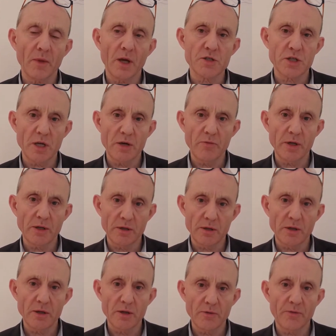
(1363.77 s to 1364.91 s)
seaweed
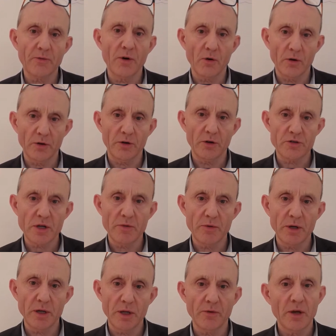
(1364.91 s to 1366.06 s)
frond or seaweed
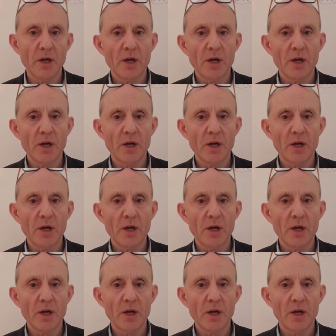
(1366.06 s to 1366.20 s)
leaf,